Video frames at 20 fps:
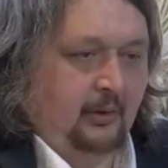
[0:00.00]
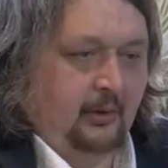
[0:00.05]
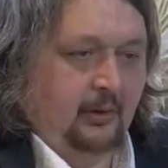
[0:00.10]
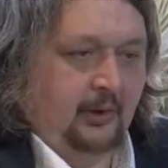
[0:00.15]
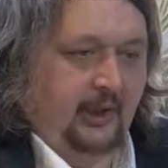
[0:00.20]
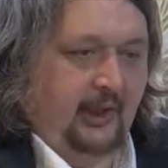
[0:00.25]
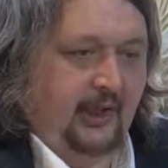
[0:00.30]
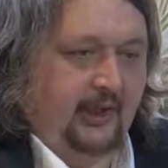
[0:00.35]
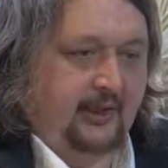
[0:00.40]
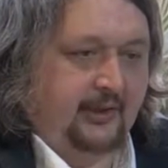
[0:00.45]

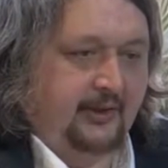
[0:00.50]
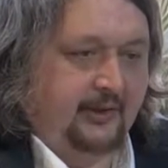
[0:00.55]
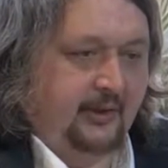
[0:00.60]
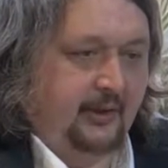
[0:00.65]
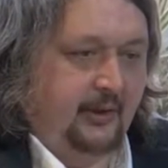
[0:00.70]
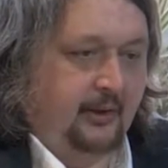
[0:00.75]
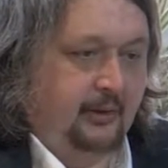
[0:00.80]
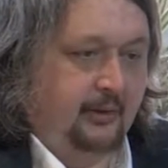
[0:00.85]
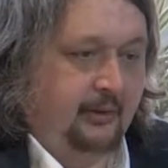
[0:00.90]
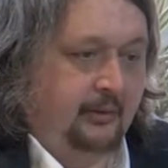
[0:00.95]
Okay,
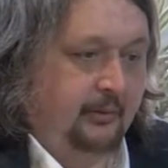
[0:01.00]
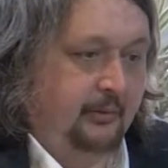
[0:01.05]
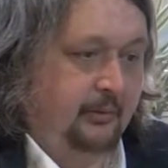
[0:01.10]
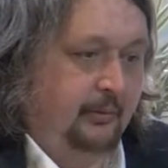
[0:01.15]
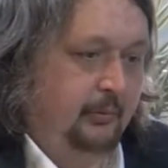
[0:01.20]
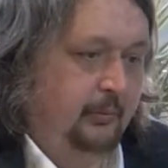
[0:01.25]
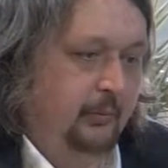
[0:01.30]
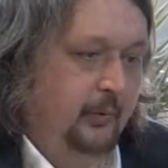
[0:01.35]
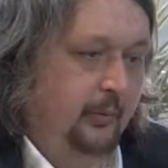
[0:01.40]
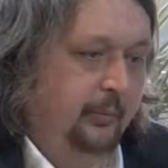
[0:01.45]
so
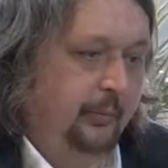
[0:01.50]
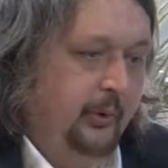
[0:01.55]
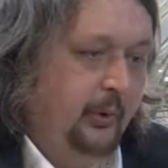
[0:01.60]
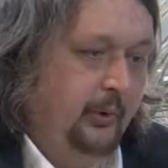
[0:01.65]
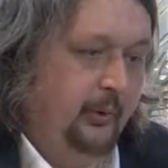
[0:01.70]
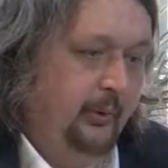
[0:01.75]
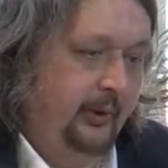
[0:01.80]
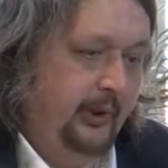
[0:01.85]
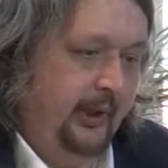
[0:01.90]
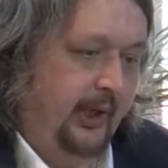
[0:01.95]
we'll
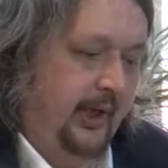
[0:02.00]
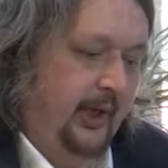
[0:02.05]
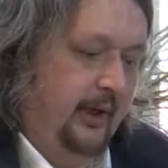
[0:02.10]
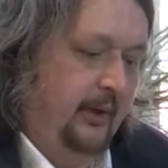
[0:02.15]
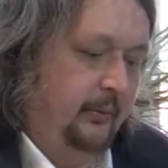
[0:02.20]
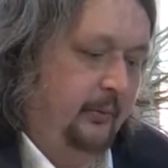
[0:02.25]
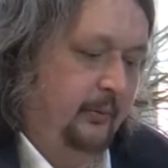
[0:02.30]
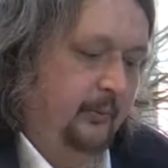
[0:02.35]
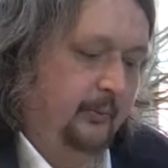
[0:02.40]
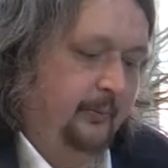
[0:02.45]
boil the
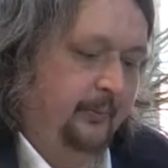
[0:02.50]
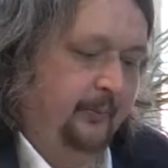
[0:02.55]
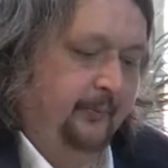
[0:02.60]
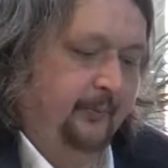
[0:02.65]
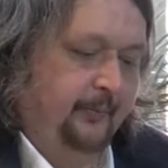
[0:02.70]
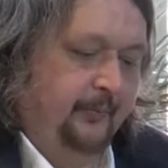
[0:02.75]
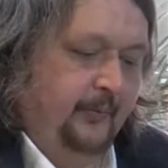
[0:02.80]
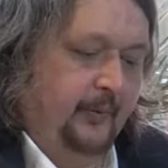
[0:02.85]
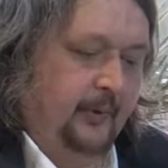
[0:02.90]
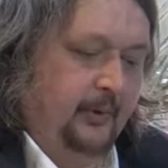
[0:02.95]
kettle.
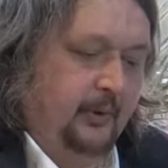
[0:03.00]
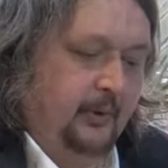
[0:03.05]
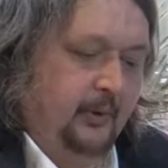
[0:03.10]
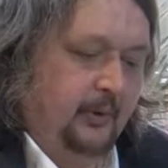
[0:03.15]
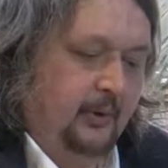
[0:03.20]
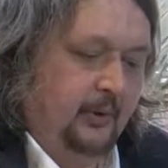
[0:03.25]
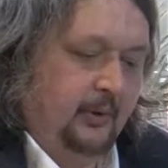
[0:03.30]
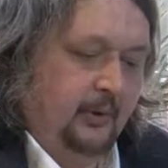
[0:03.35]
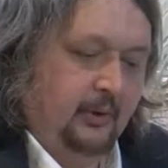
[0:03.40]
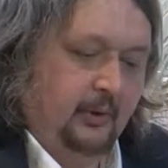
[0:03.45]

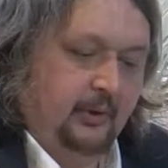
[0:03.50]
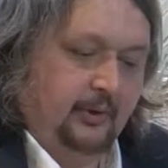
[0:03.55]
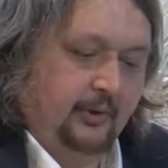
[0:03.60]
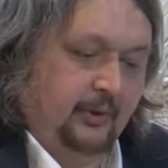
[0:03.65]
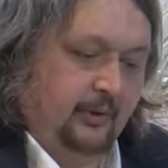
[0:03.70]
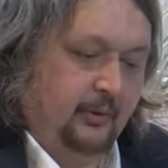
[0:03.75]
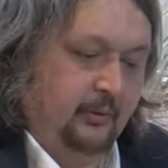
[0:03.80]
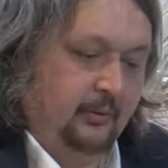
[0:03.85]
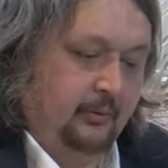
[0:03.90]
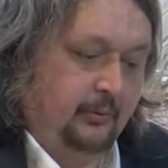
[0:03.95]

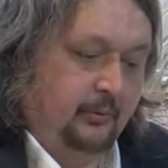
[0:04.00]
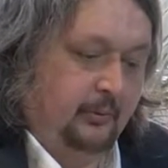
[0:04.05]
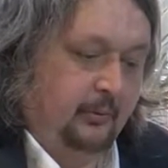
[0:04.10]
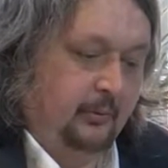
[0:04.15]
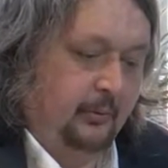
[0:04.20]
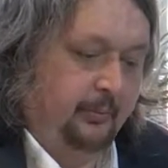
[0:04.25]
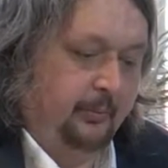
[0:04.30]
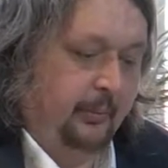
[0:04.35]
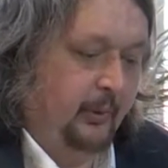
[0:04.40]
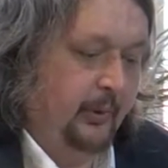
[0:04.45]
So
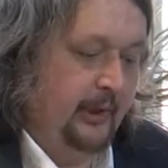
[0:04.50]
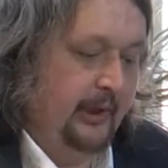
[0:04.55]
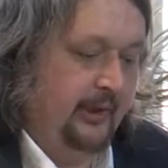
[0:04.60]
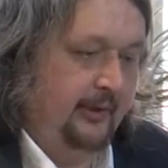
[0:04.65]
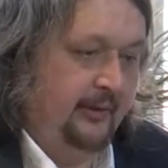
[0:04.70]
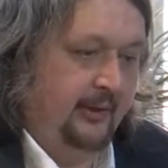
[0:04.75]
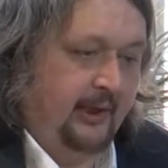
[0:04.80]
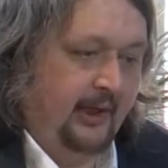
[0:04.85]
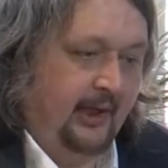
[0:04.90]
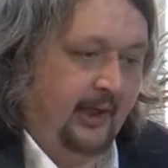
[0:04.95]
we're
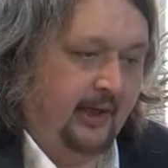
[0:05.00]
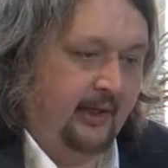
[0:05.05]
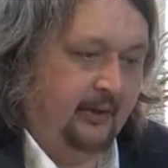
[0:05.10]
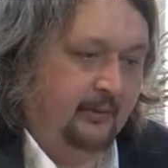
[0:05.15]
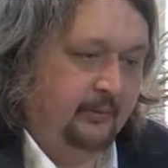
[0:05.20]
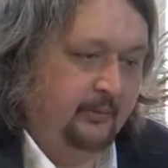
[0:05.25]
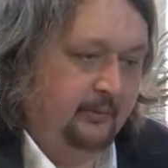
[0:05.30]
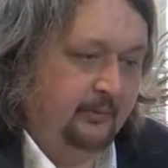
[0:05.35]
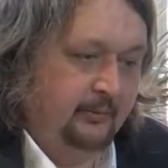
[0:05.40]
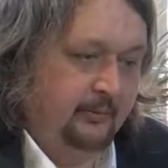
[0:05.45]
boiling the
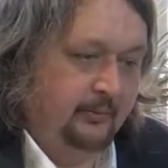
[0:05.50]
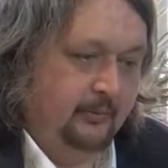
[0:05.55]
kettle.